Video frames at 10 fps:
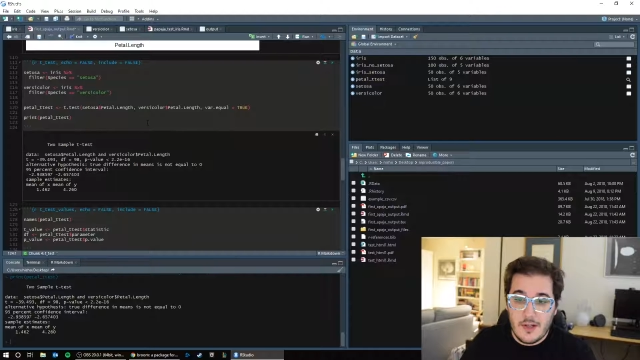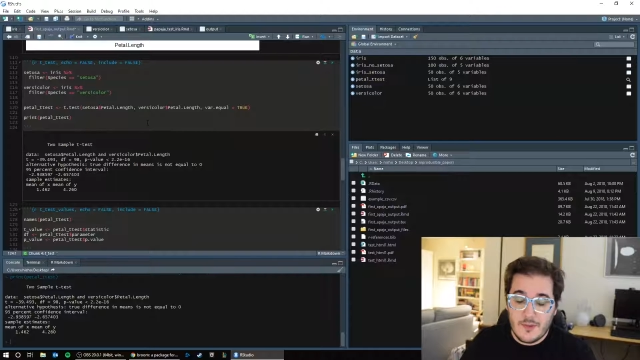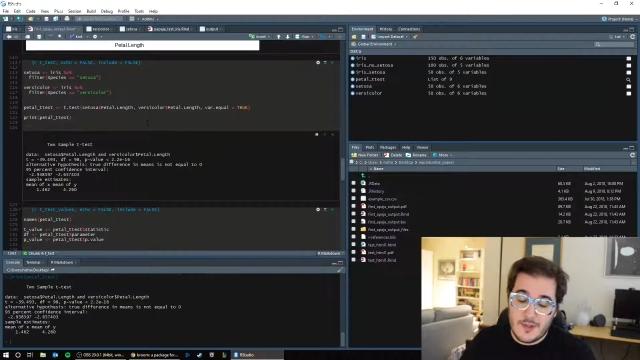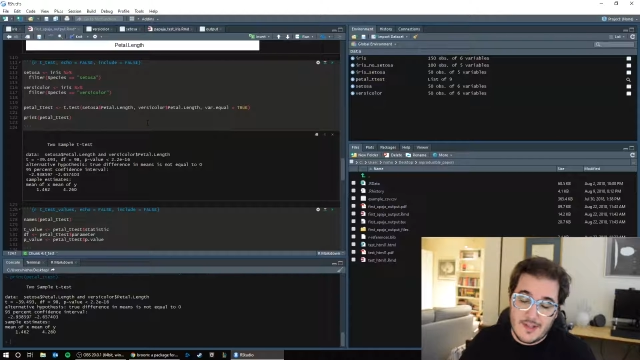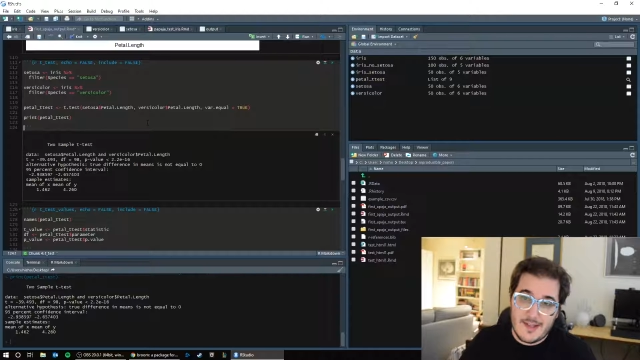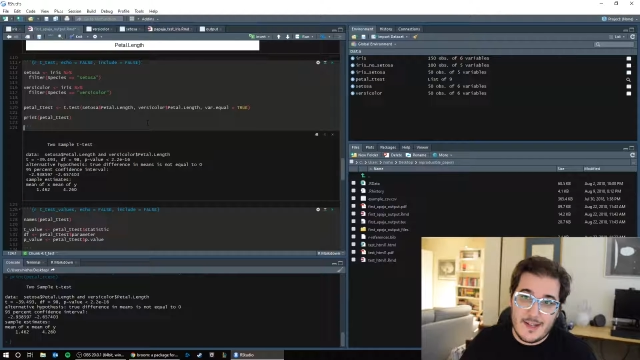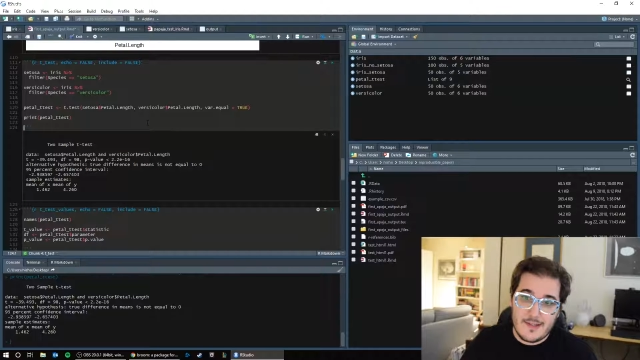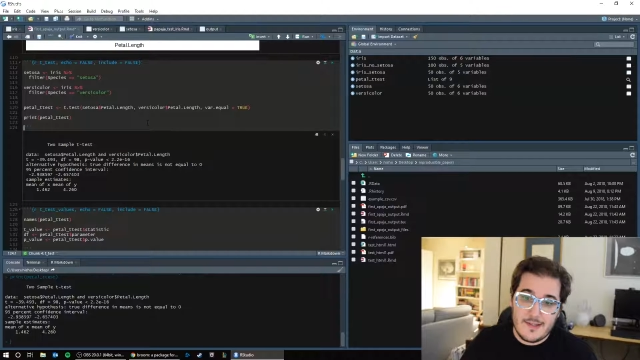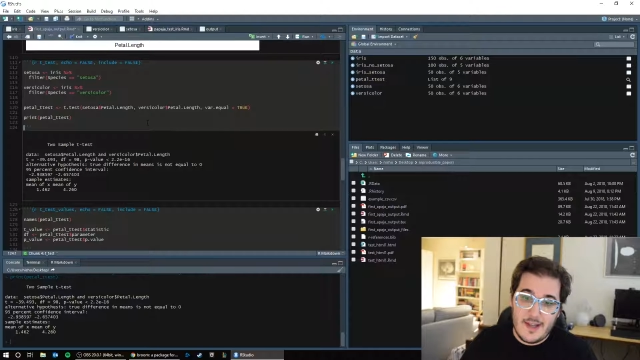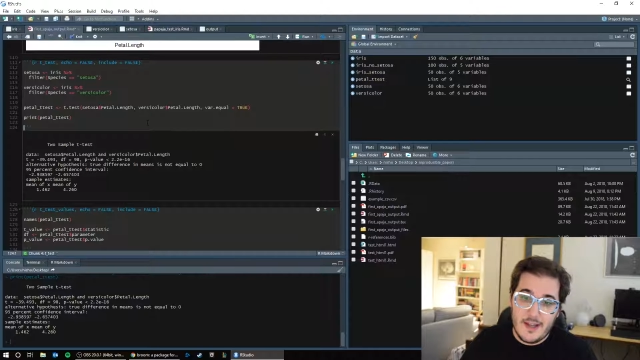is what this
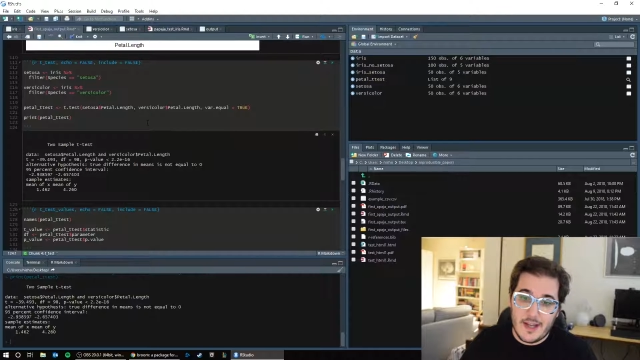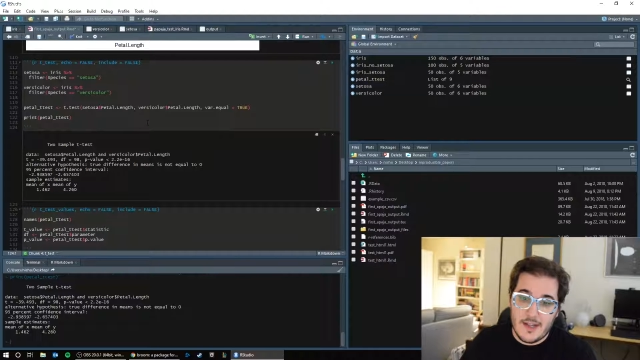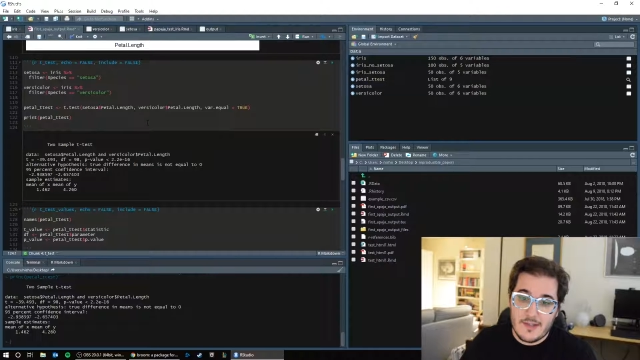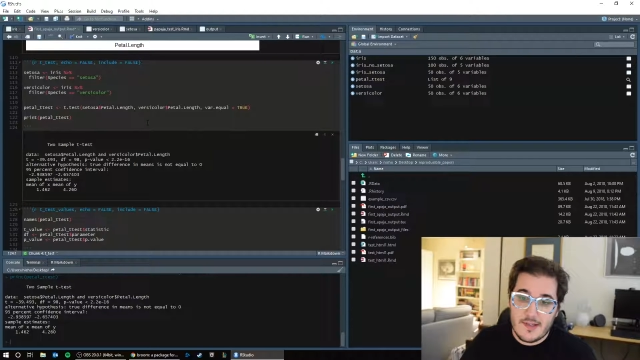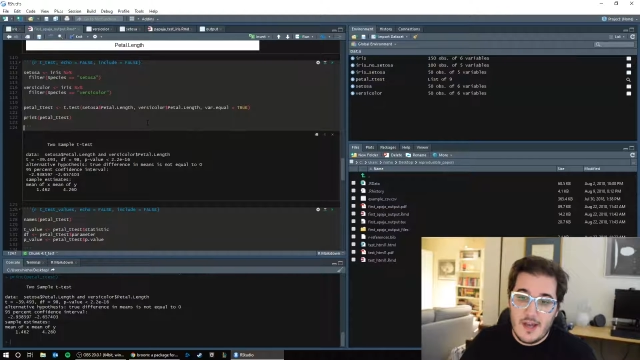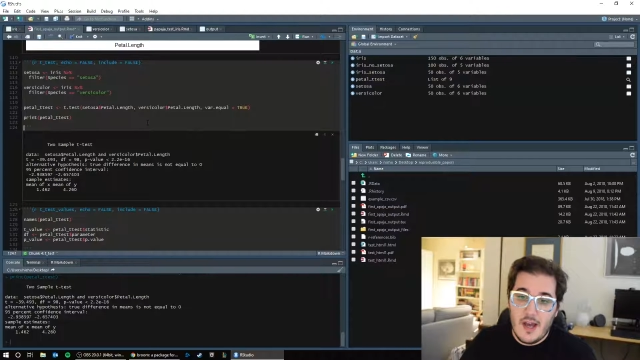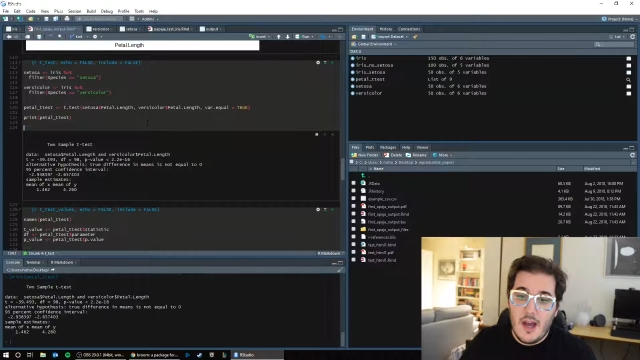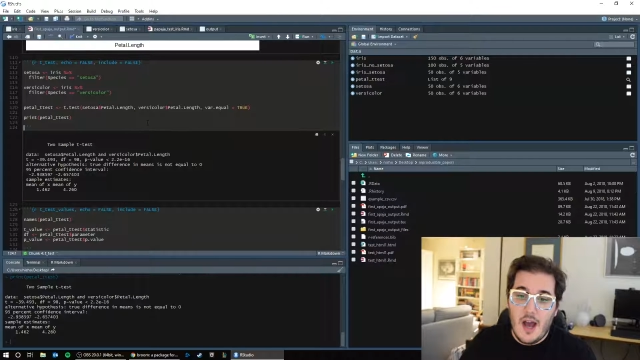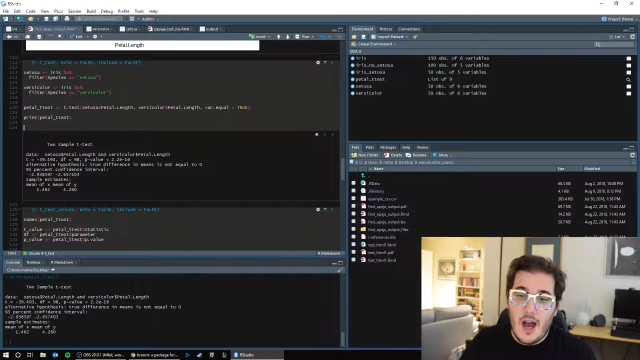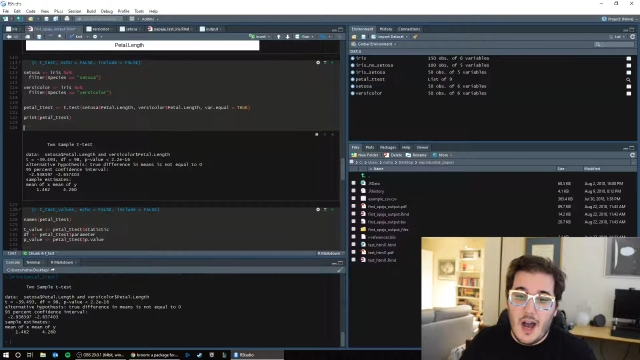test is telling us.
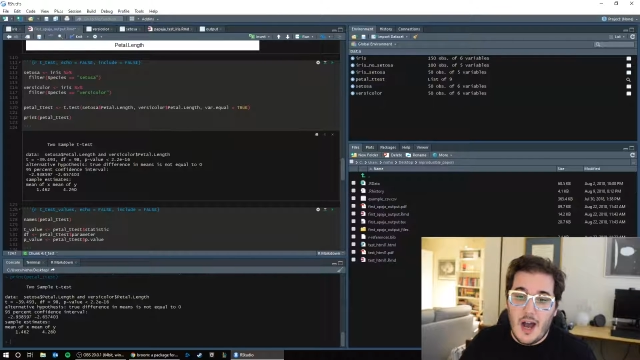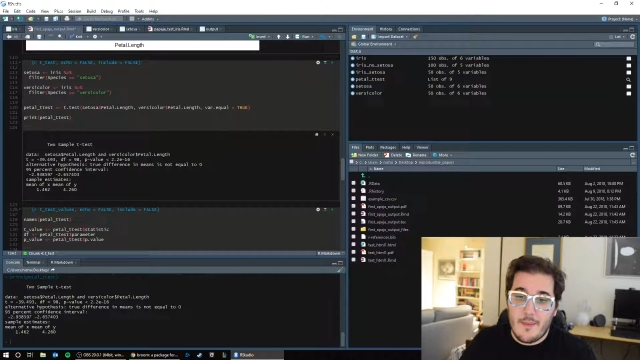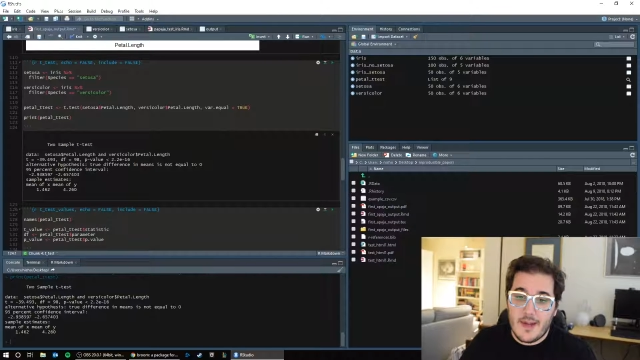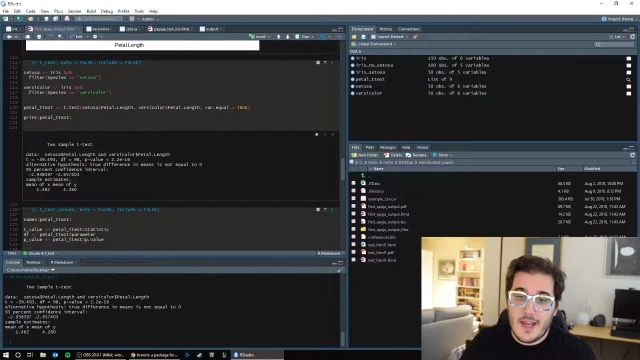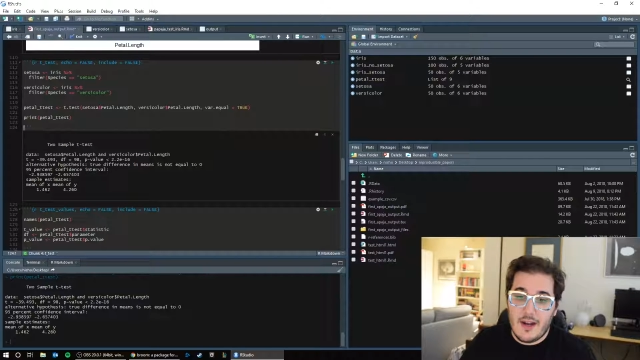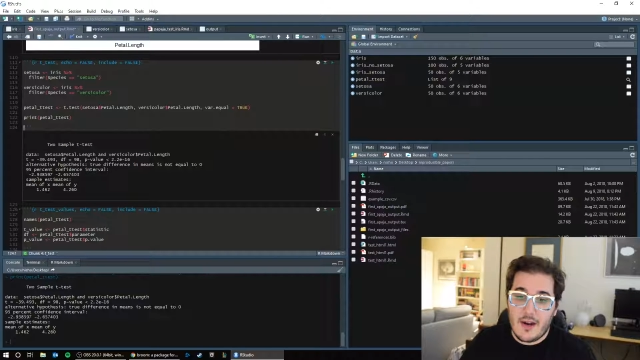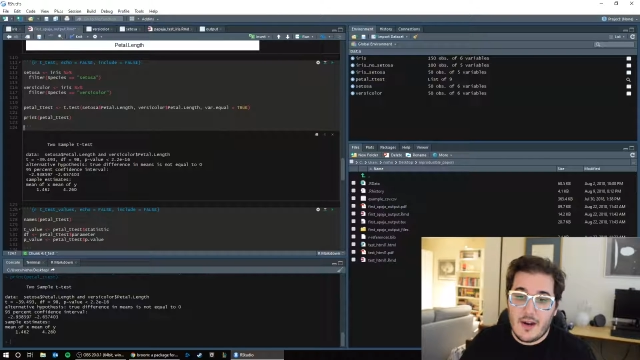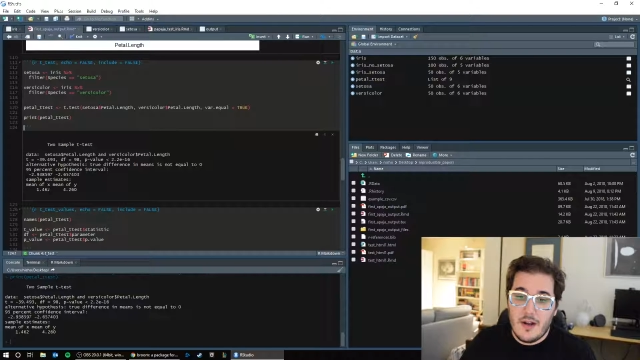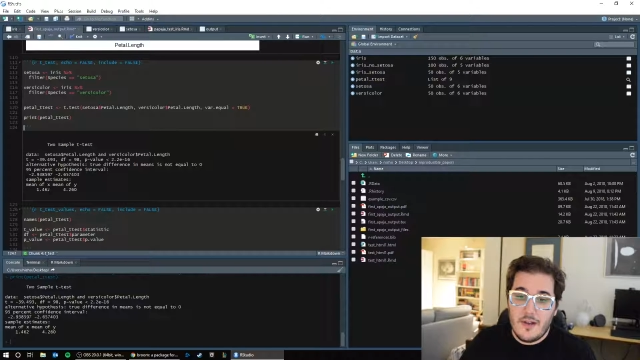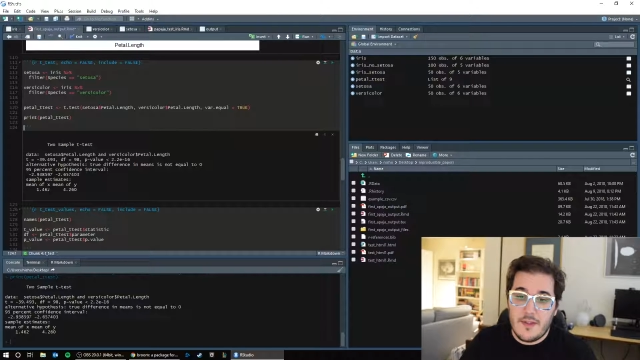Um, here,